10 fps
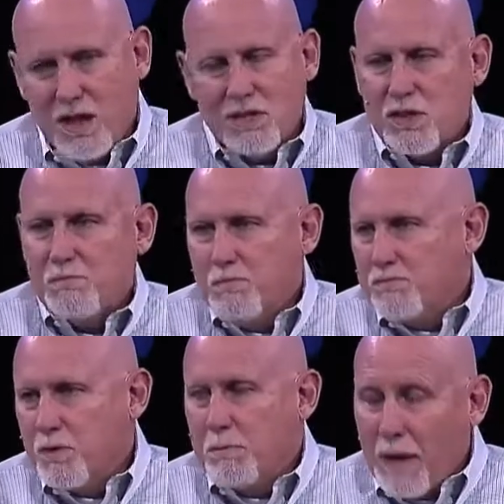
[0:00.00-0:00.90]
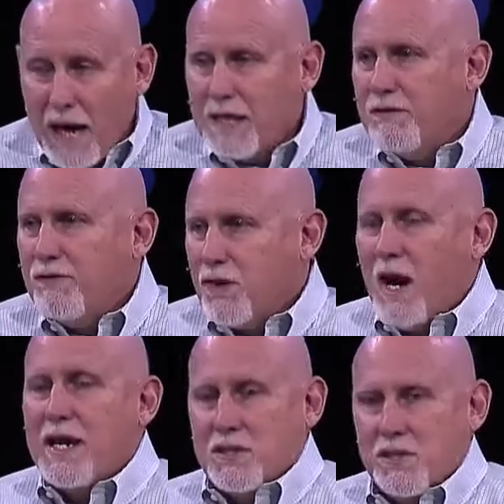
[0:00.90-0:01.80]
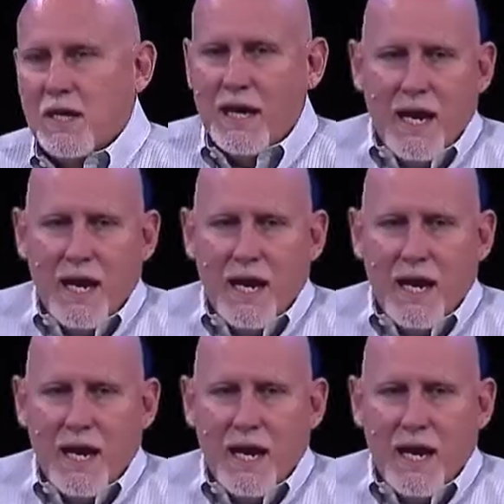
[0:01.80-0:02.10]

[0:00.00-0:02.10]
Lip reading: And as the body of Christ,